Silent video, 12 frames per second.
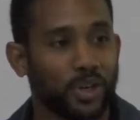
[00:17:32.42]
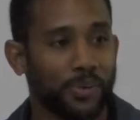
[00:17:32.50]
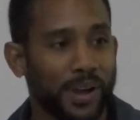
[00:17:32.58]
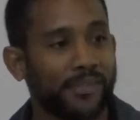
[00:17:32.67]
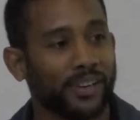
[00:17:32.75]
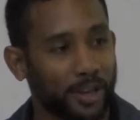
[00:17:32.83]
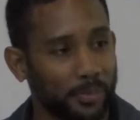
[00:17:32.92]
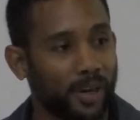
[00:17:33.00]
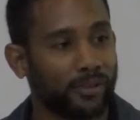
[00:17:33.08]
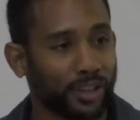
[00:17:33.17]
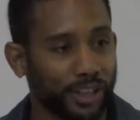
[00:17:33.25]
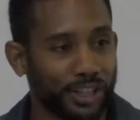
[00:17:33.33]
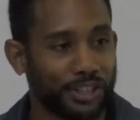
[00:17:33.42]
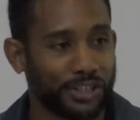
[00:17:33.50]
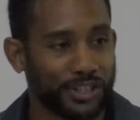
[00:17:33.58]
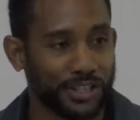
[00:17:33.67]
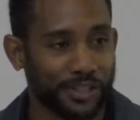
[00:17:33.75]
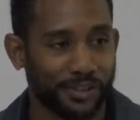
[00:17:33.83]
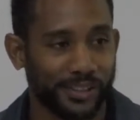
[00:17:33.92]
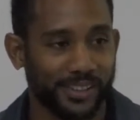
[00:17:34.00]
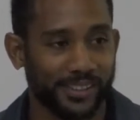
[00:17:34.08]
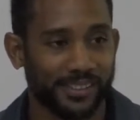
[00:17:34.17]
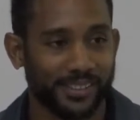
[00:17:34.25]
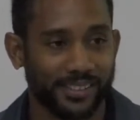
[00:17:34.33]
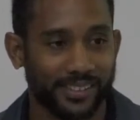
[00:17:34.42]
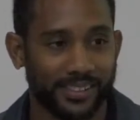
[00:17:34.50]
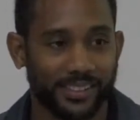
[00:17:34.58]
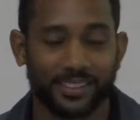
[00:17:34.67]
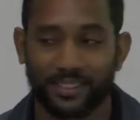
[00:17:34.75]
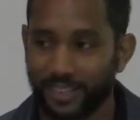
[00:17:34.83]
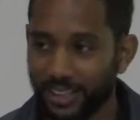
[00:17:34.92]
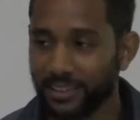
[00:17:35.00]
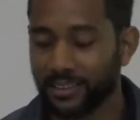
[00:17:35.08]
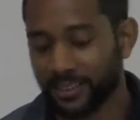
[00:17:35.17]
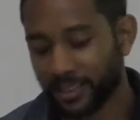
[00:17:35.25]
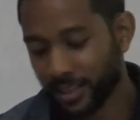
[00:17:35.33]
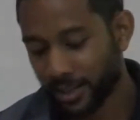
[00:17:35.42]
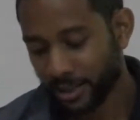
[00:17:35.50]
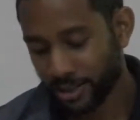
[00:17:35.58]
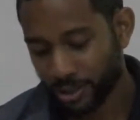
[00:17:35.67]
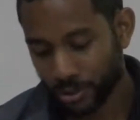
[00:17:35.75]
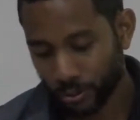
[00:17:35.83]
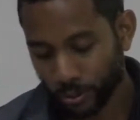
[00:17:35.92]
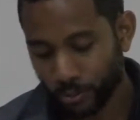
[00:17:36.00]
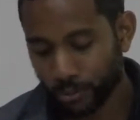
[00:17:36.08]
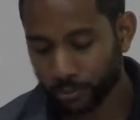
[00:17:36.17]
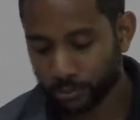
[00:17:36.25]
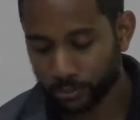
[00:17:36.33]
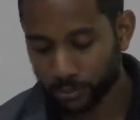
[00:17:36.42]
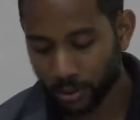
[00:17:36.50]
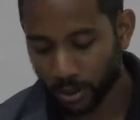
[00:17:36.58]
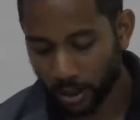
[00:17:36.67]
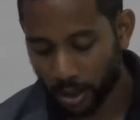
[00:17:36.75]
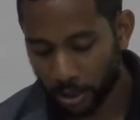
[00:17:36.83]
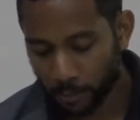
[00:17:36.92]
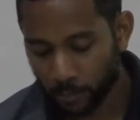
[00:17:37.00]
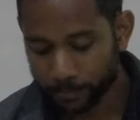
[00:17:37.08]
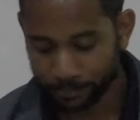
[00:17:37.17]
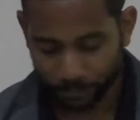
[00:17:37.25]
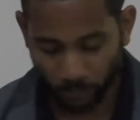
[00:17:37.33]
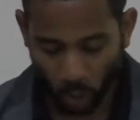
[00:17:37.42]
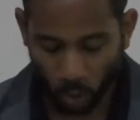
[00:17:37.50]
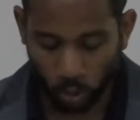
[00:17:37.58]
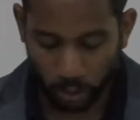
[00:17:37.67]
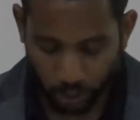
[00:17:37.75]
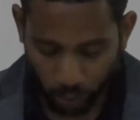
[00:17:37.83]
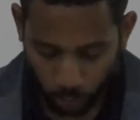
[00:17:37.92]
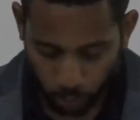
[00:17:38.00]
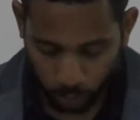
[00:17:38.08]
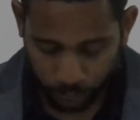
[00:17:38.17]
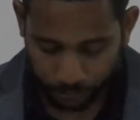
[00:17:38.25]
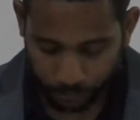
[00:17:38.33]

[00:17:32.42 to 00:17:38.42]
we have a number of coconut trees out there, right? So although